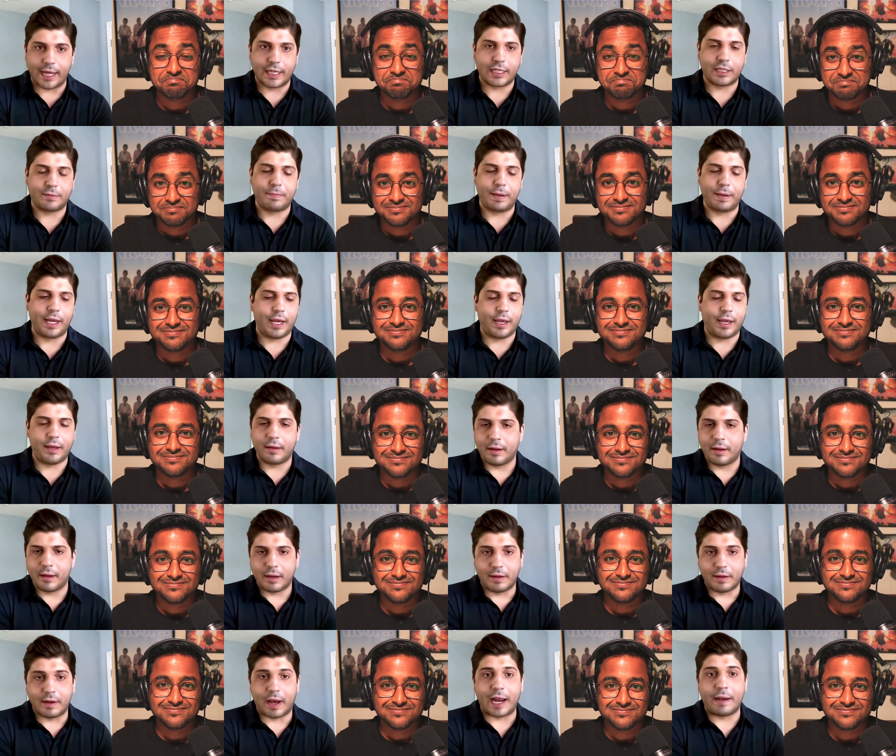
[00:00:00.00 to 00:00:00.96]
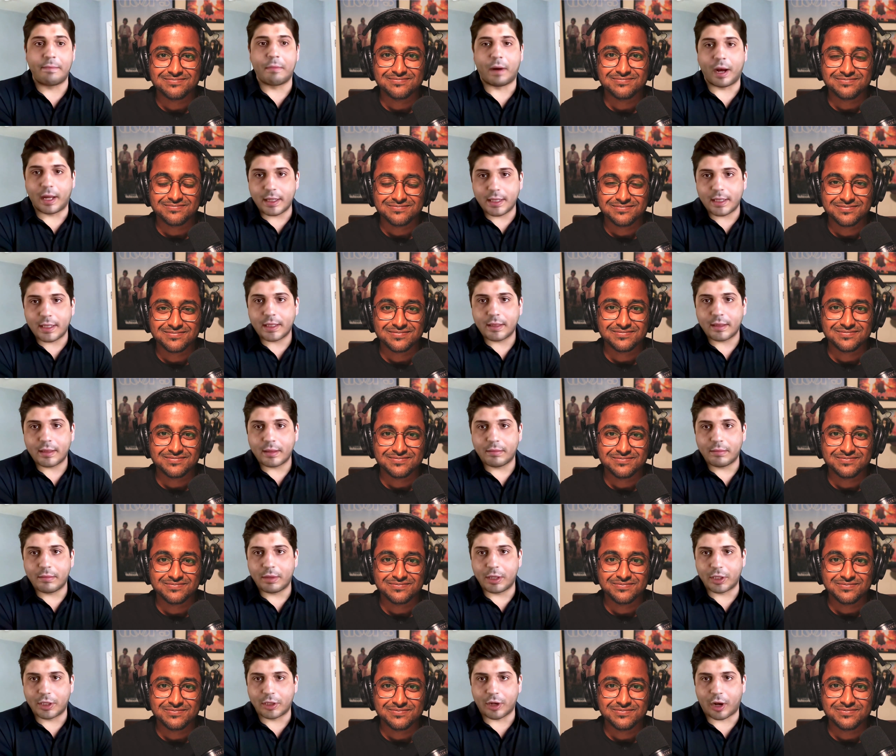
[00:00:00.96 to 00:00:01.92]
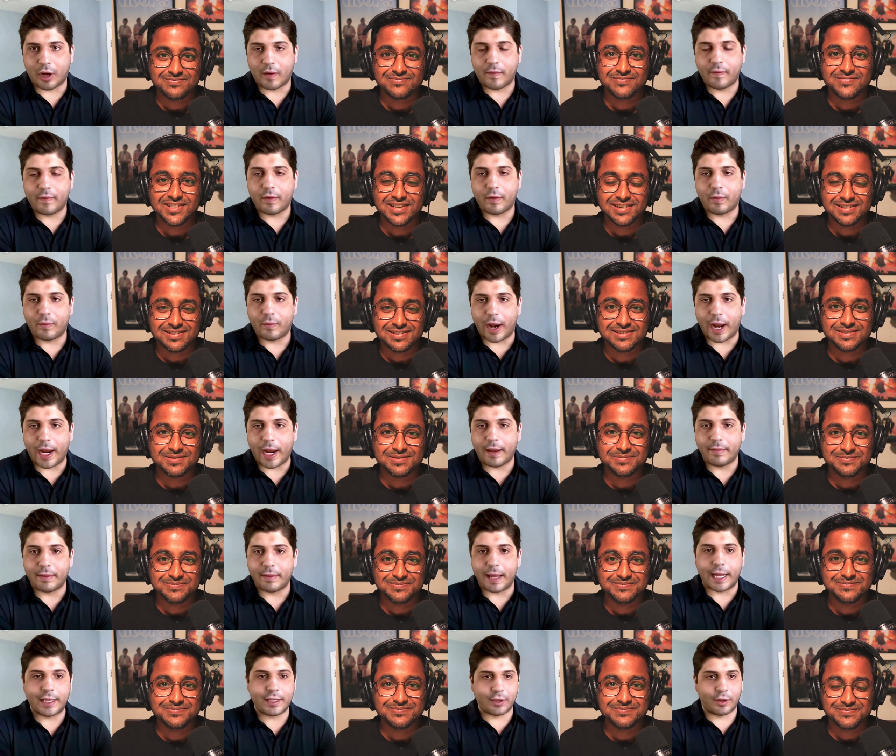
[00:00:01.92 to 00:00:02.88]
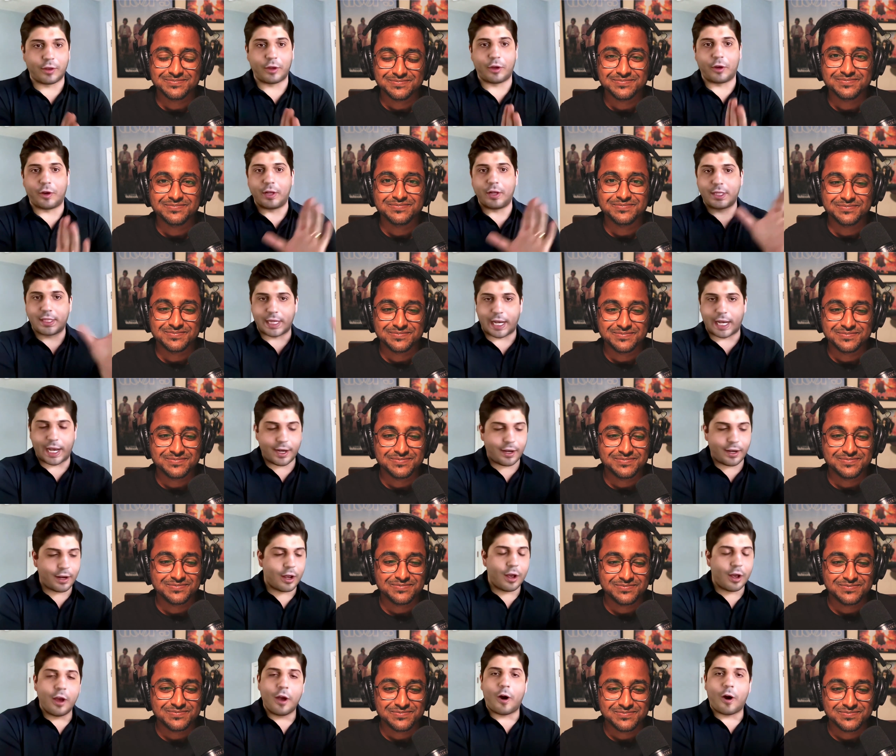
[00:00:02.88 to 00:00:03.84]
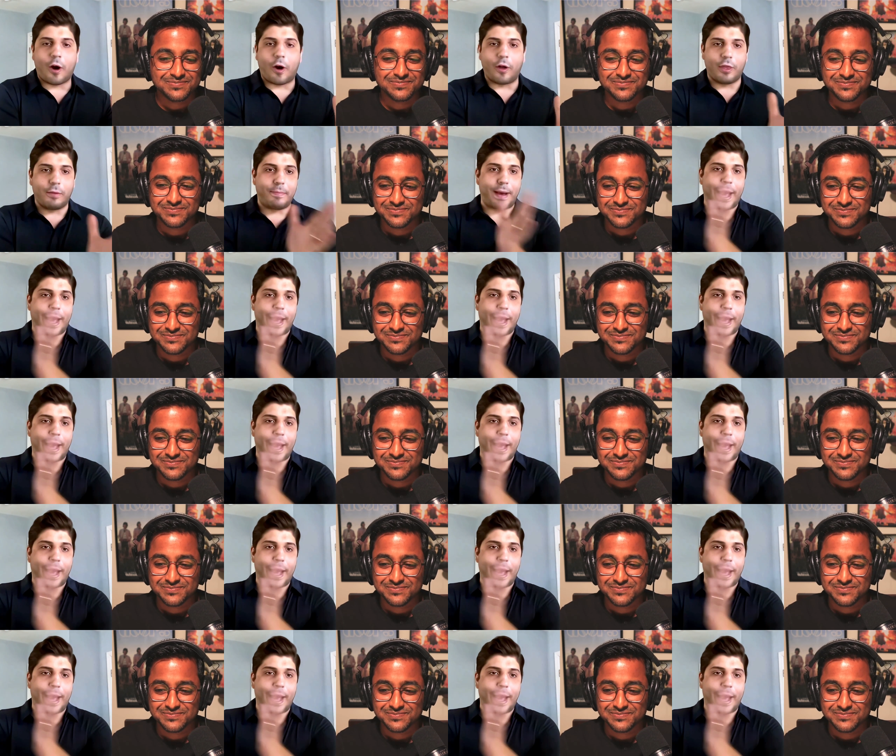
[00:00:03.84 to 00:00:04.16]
Speaker 1: S P nine months to solve. Nice. Right? That's on the good side. On the